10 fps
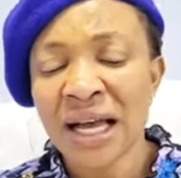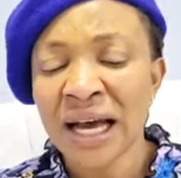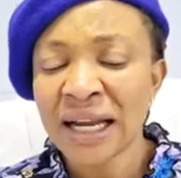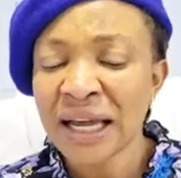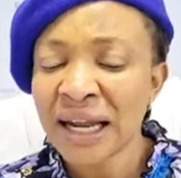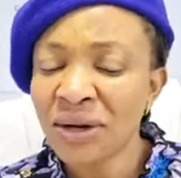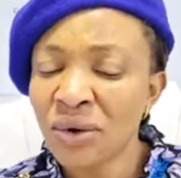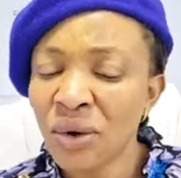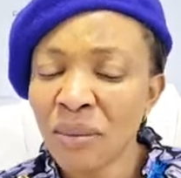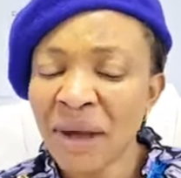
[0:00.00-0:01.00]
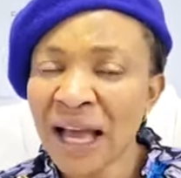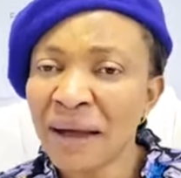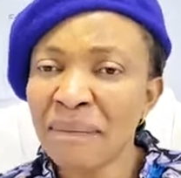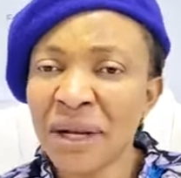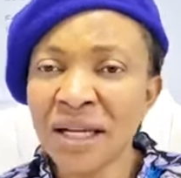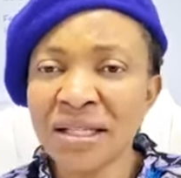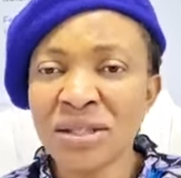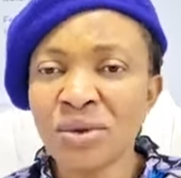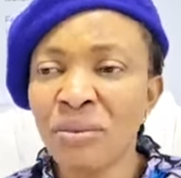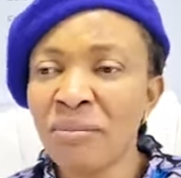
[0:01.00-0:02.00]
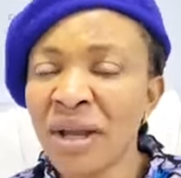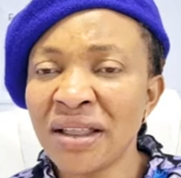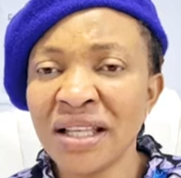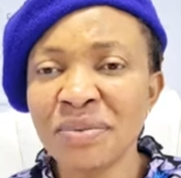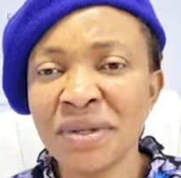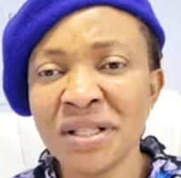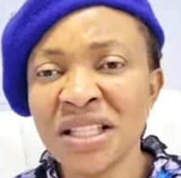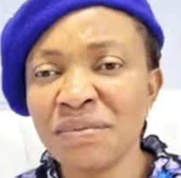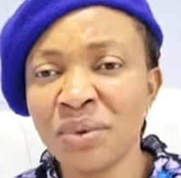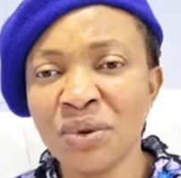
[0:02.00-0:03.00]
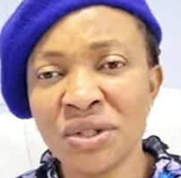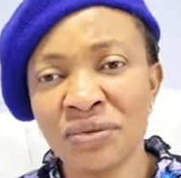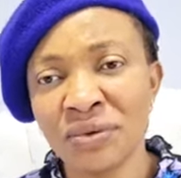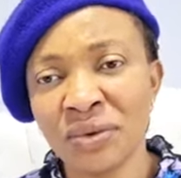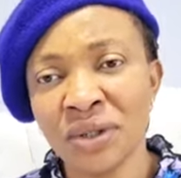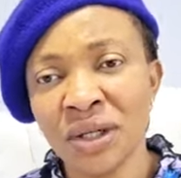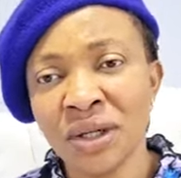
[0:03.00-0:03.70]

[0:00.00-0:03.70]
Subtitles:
And I know my ability to make this business beautiful.